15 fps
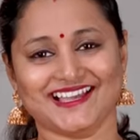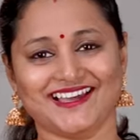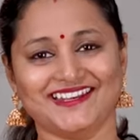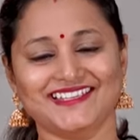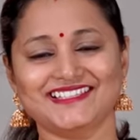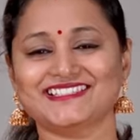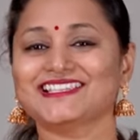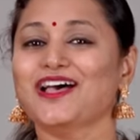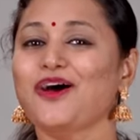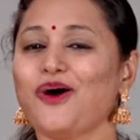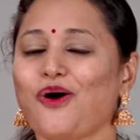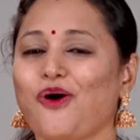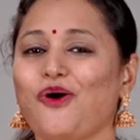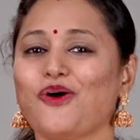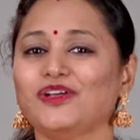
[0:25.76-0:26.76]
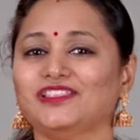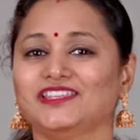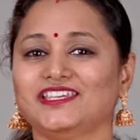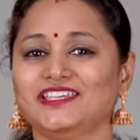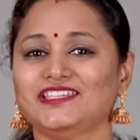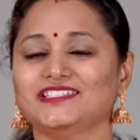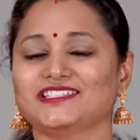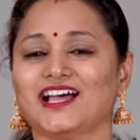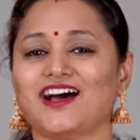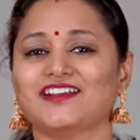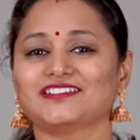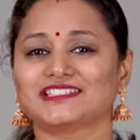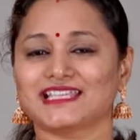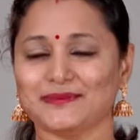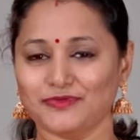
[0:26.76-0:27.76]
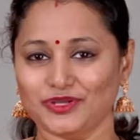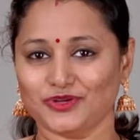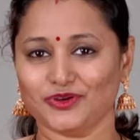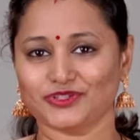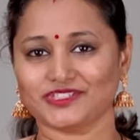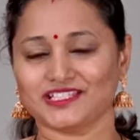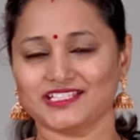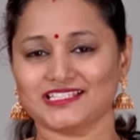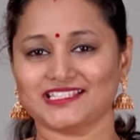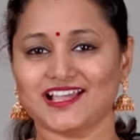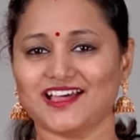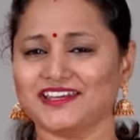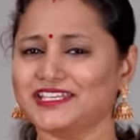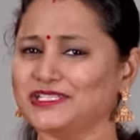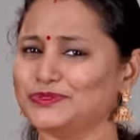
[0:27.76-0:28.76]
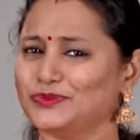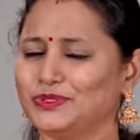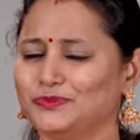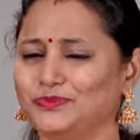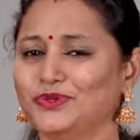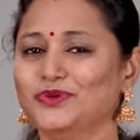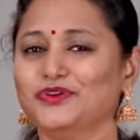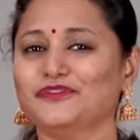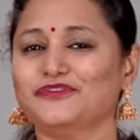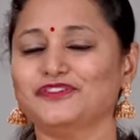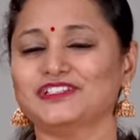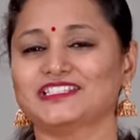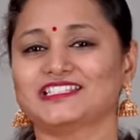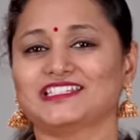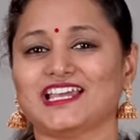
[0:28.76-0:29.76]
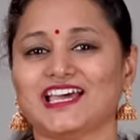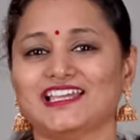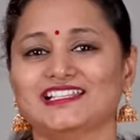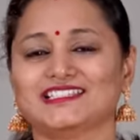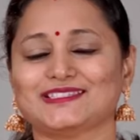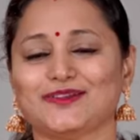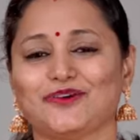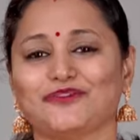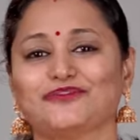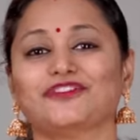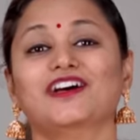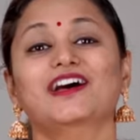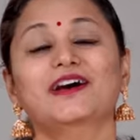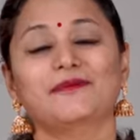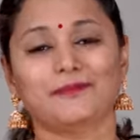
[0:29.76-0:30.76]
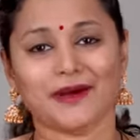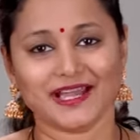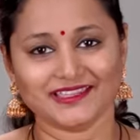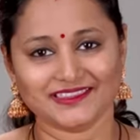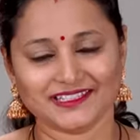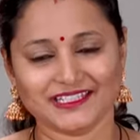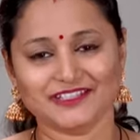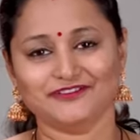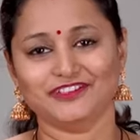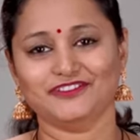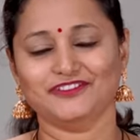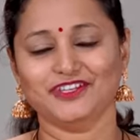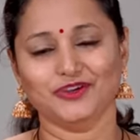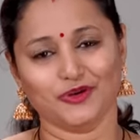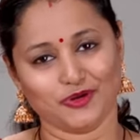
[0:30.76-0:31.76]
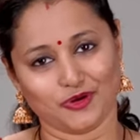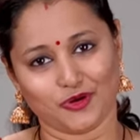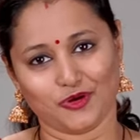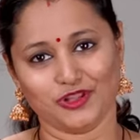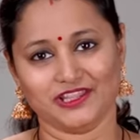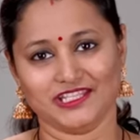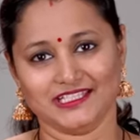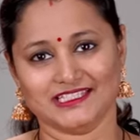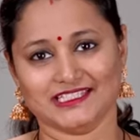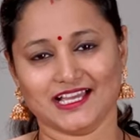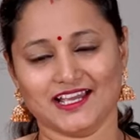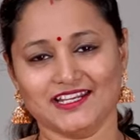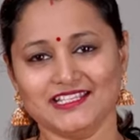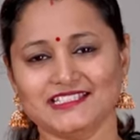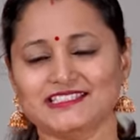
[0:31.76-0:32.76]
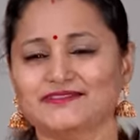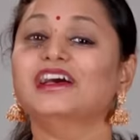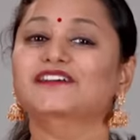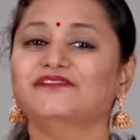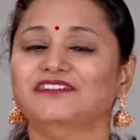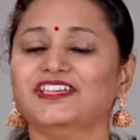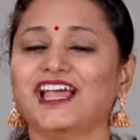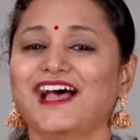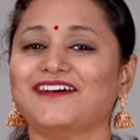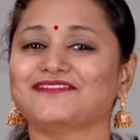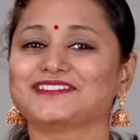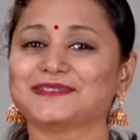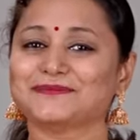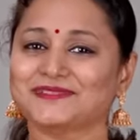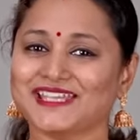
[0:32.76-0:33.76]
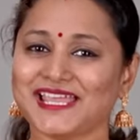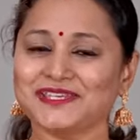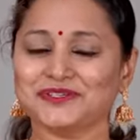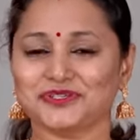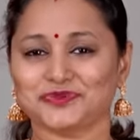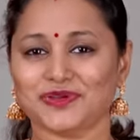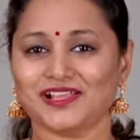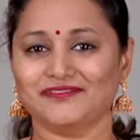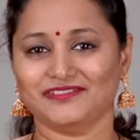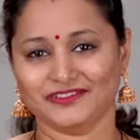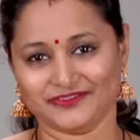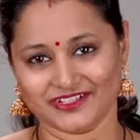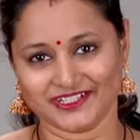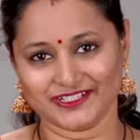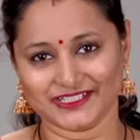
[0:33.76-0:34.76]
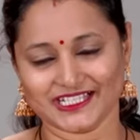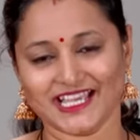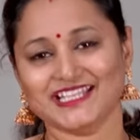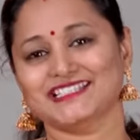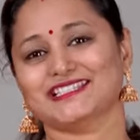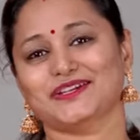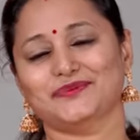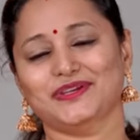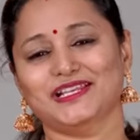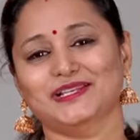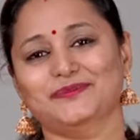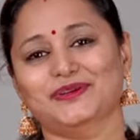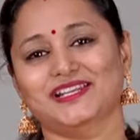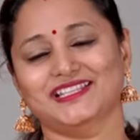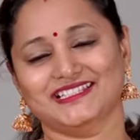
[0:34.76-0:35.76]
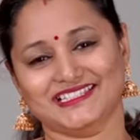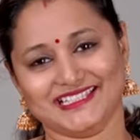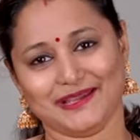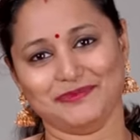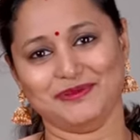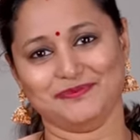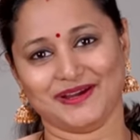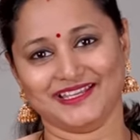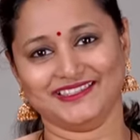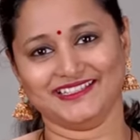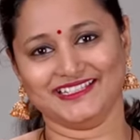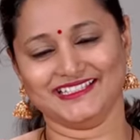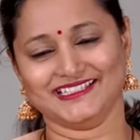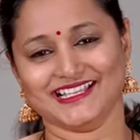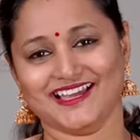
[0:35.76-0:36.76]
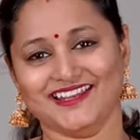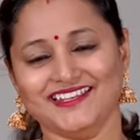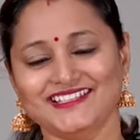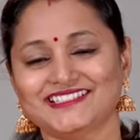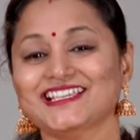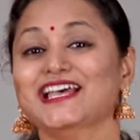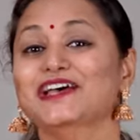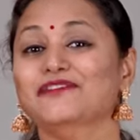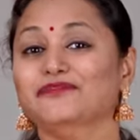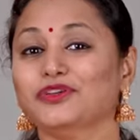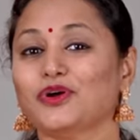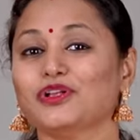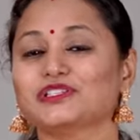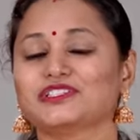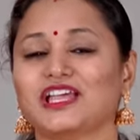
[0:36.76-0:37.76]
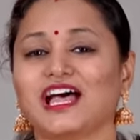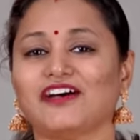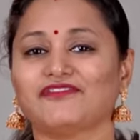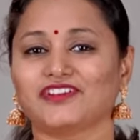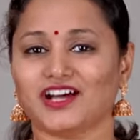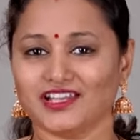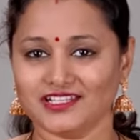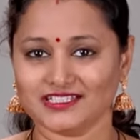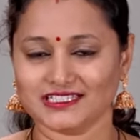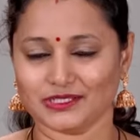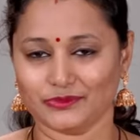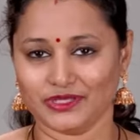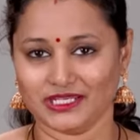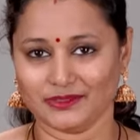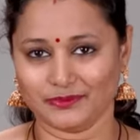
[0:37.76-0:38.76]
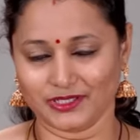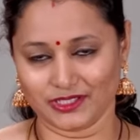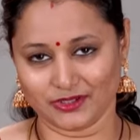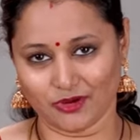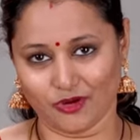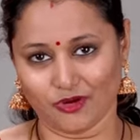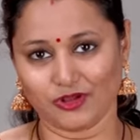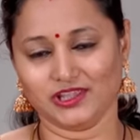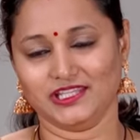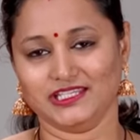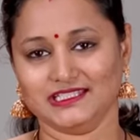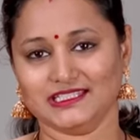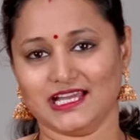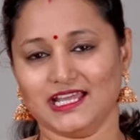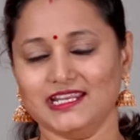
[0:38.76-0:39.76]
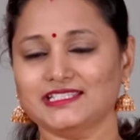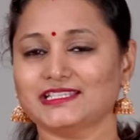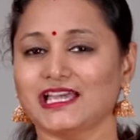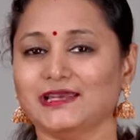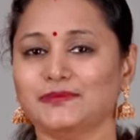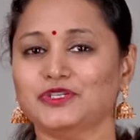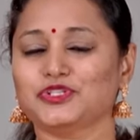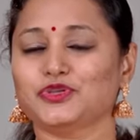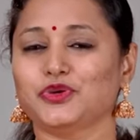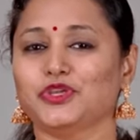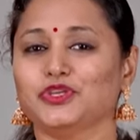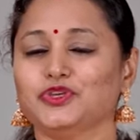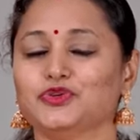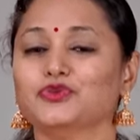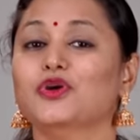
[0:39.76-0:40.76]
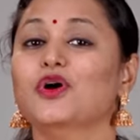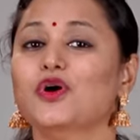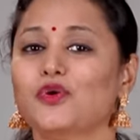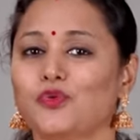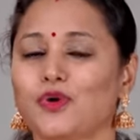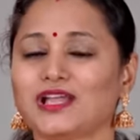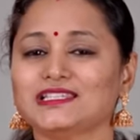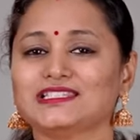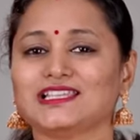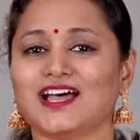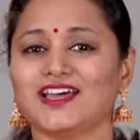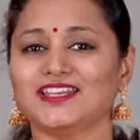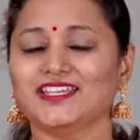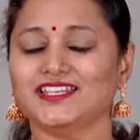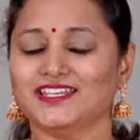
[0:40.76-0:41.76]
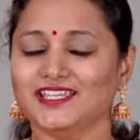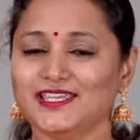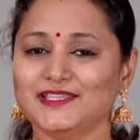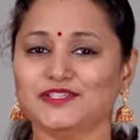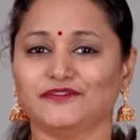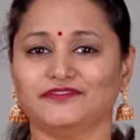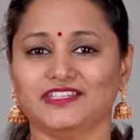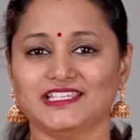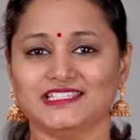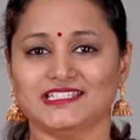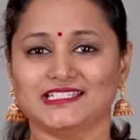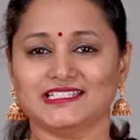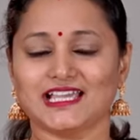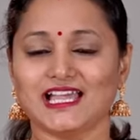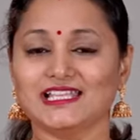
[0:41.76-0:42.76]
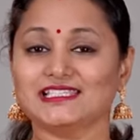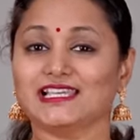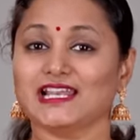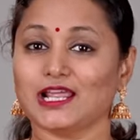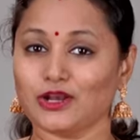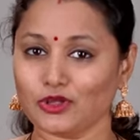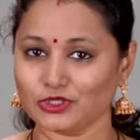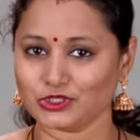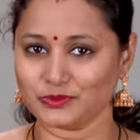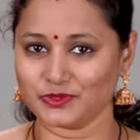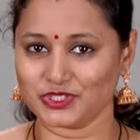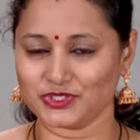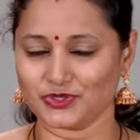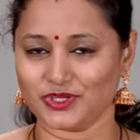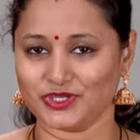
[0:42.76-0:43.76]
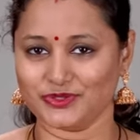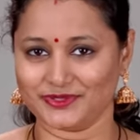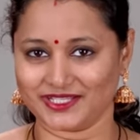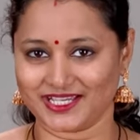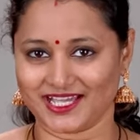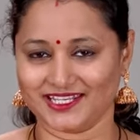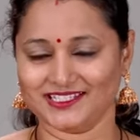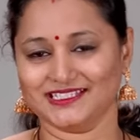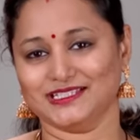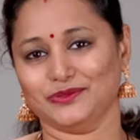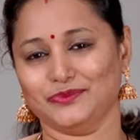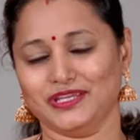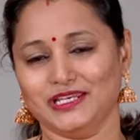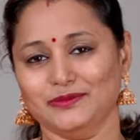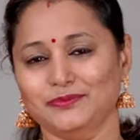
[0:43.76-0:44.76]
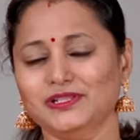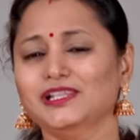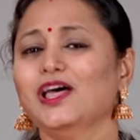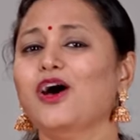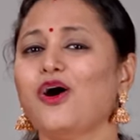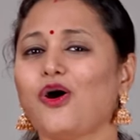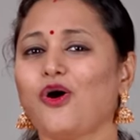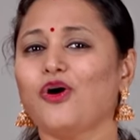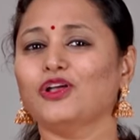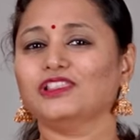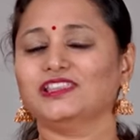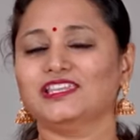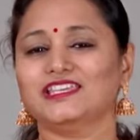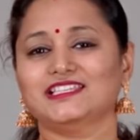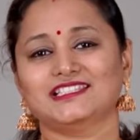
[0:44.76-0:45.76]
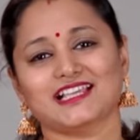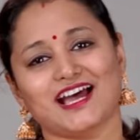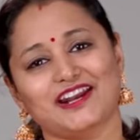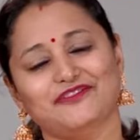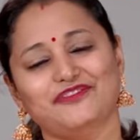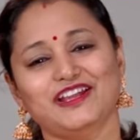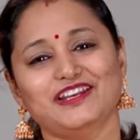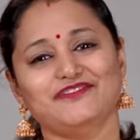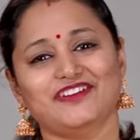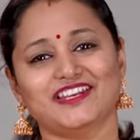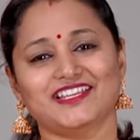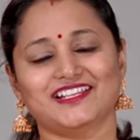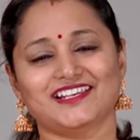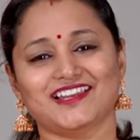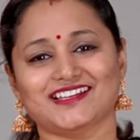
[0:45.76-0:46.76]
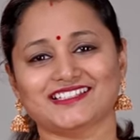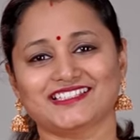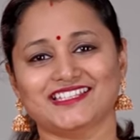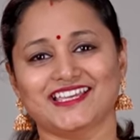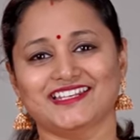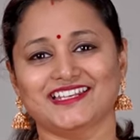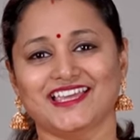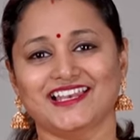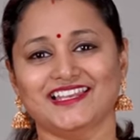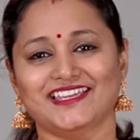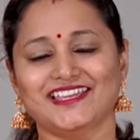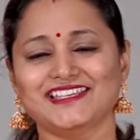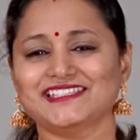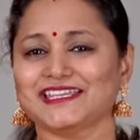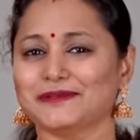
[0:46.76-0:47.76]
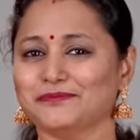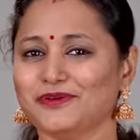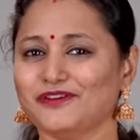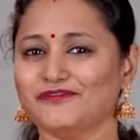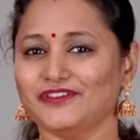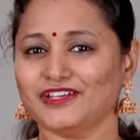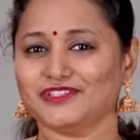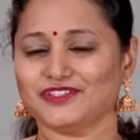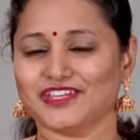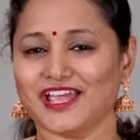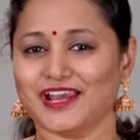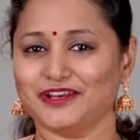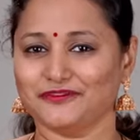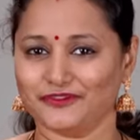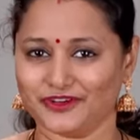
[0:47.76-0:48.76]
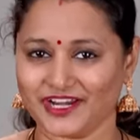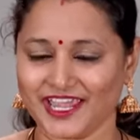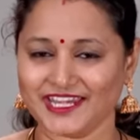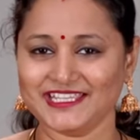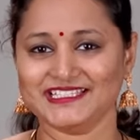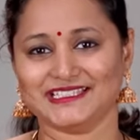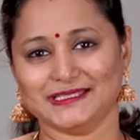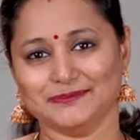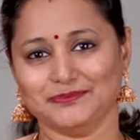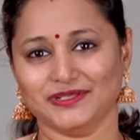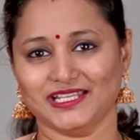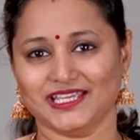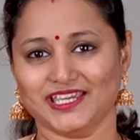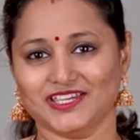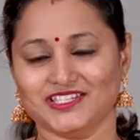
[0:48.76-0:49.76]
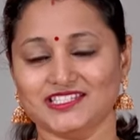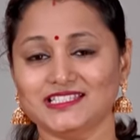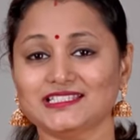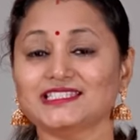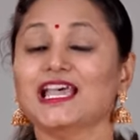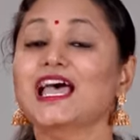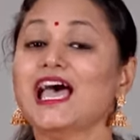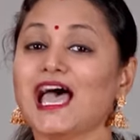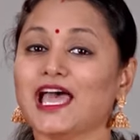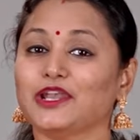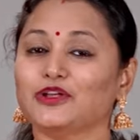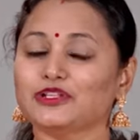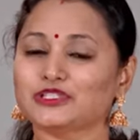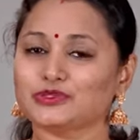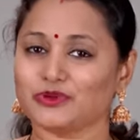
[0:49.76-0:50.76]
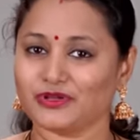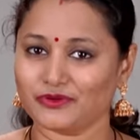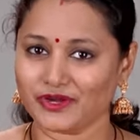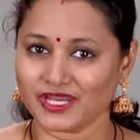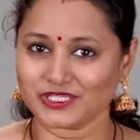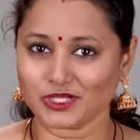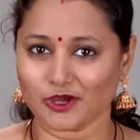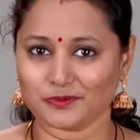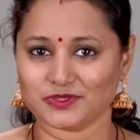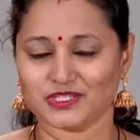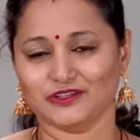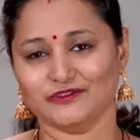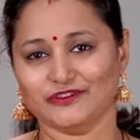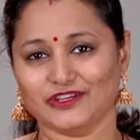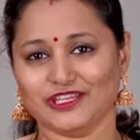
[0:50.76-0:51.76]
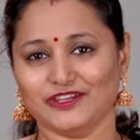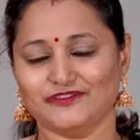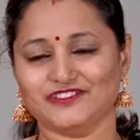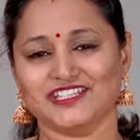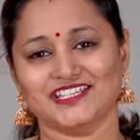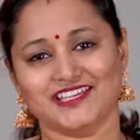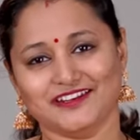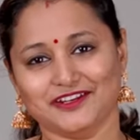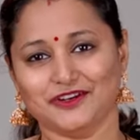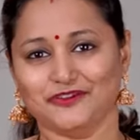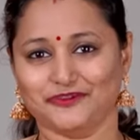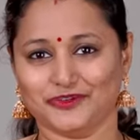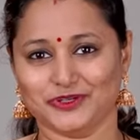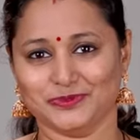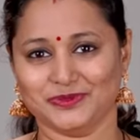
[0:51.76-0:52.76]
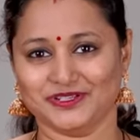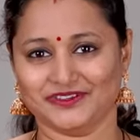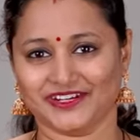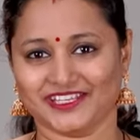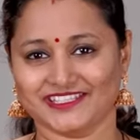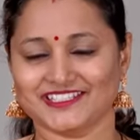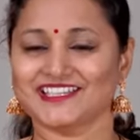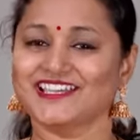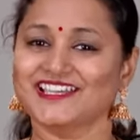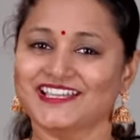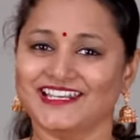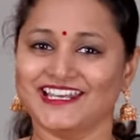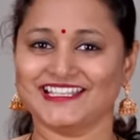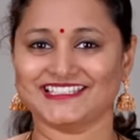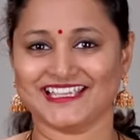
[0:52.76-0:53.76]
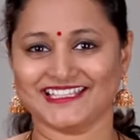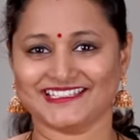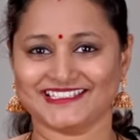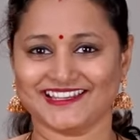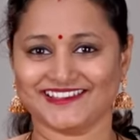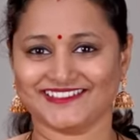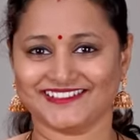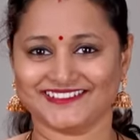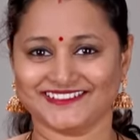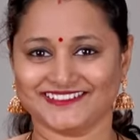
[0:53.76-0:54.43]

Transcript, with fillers: sarees. All these are semi raw silk sarees with beautiful styles of Paithani weaving on all these sarees. We have some ten to twelve different designs available in semi Paithani sarees. We also have colors available in all these sarees. I'll be showing you one saree in each of these designs, and I'll also be showing you the colors available. All these are very very classy and elegant and perfect to carry for any simple occasions, and also a great option for gifting in an affordable range. Let's get started.